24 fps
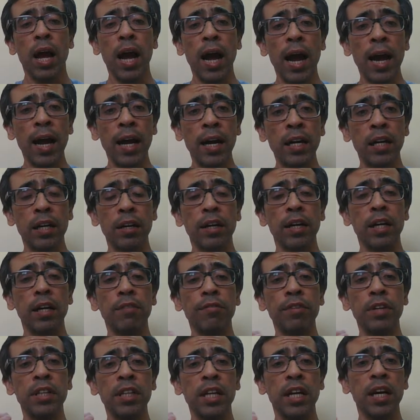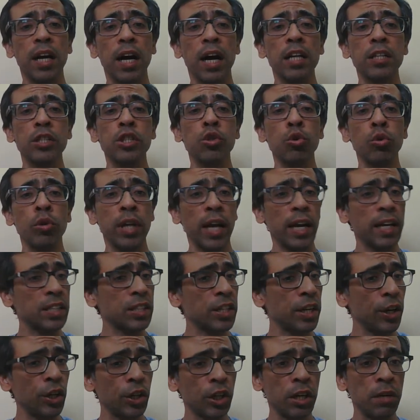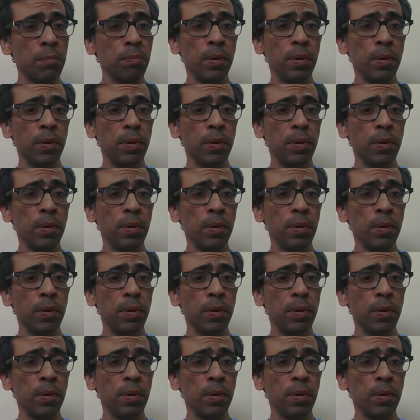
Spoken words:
And with regards to taxation,